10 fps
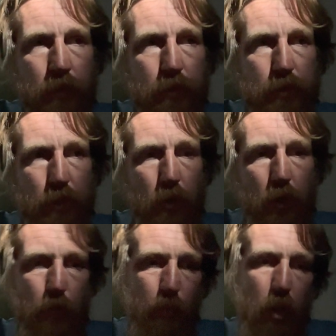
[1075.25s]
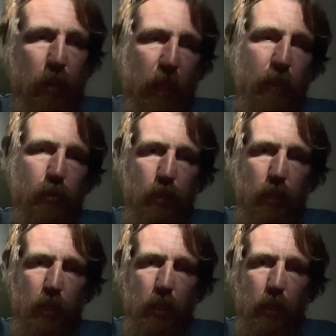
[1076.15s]
So I'm on an angle
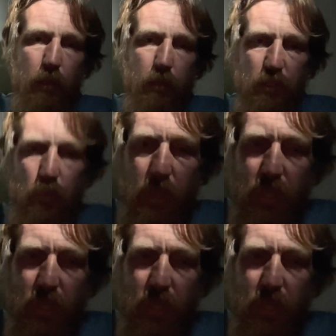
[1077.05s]
again. That's why I